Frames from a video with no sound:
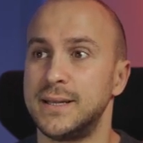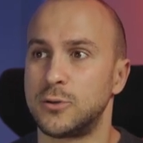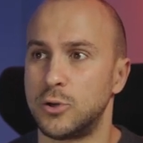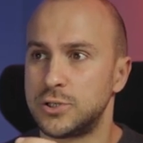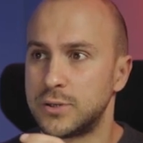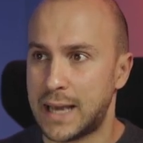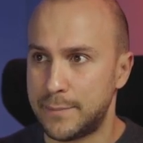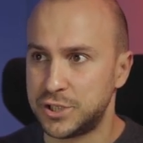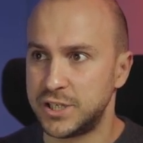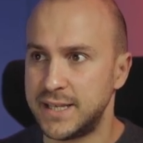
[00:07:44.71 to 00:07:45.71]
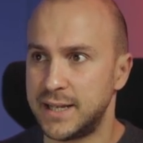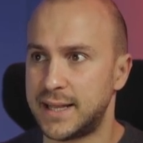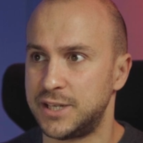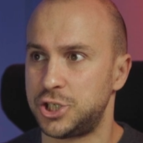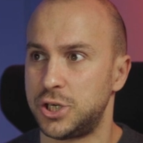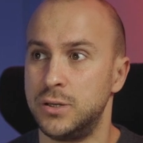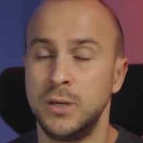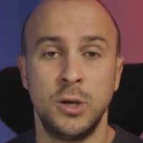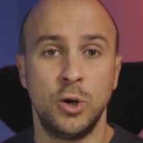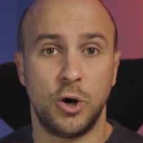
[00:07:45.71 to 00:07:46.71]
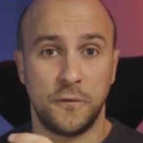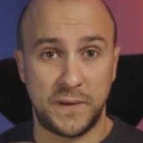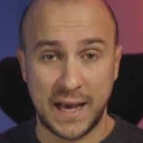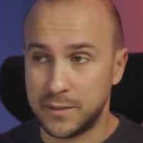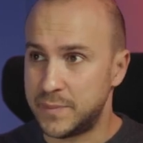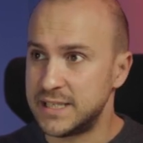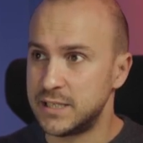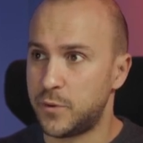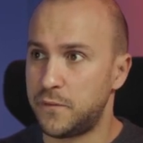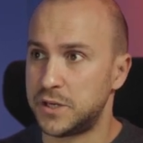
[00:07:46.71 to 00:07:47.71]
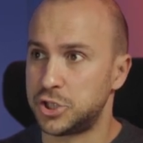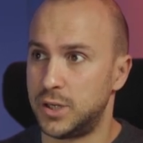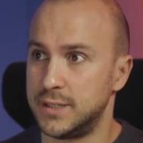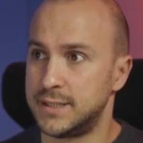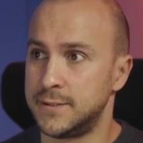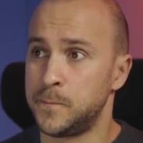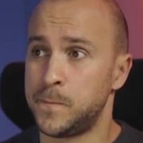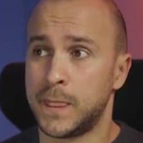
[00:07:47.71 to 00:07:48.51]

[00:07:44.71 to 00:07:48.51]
that also captures the attention of young business professionals,